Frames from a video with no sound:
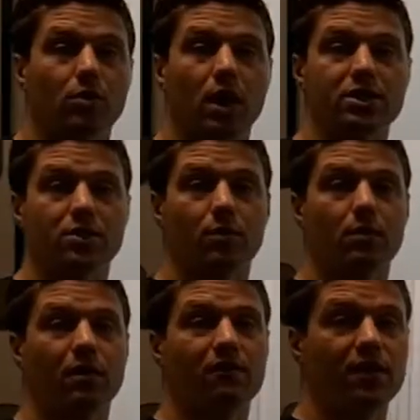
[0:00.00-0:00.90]
when you're watching one
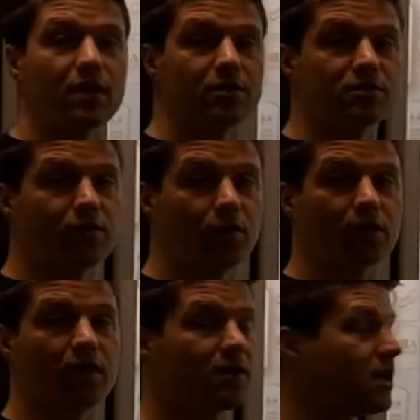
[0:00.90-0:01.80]
of my videos, 4
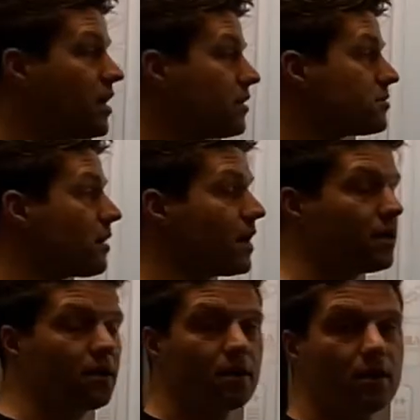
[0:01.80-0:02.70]
key things,
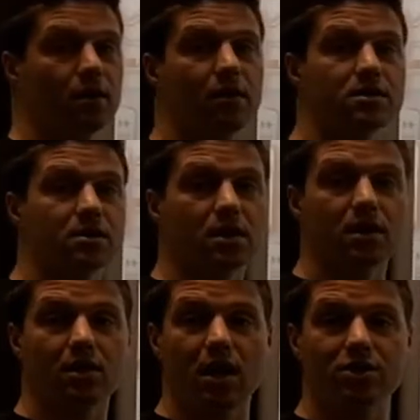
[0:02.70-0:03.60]
right?
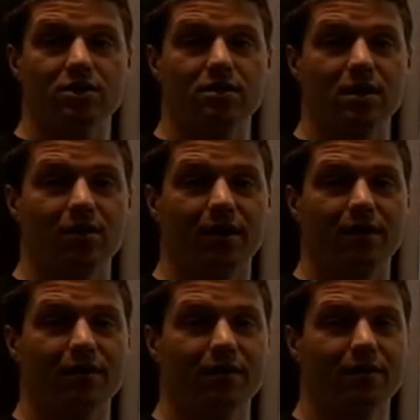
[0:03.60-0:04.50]
Listening and not just hearing.